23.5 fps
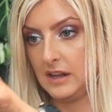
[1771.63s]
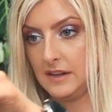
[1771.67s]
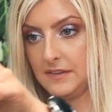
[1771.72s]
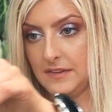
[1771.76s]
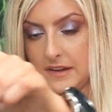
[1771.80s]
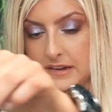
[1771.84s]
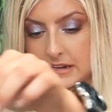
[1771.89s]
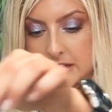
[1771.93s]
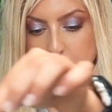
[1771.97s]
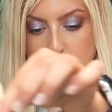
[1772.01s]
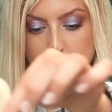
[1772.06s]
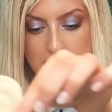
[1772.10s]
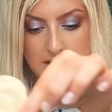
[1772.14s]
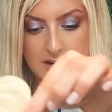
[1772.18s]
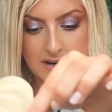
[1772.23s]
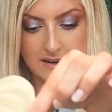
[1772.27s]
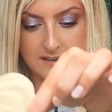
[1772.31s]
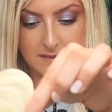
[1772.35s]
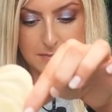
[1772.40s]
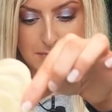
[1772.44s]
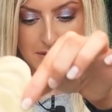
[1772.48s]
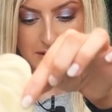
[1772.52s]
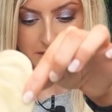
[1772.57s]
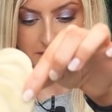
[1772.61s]
This one
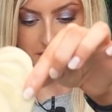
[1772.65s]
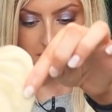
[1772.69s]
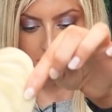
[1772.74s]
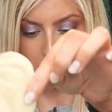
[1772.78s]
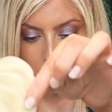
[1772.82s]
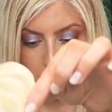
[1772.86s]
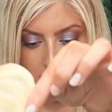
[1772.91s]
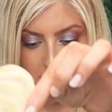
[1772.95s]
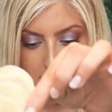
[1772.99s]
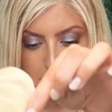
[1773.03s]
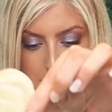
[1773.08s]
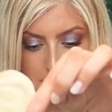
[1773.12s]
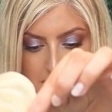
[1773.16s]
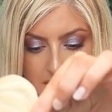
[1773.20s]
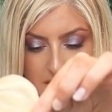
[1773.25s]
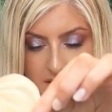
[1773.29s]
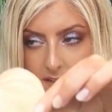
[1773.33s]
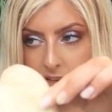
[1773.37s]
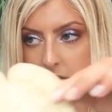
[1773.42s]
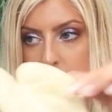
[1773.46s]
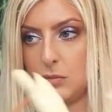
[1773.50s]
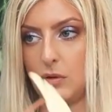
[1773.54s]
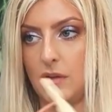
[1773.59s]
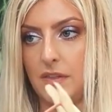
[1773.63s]
is melting away because
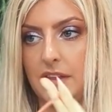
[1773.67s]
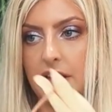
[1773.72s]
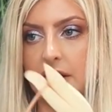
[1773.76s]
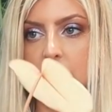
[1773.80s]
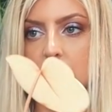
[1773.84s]
it's what they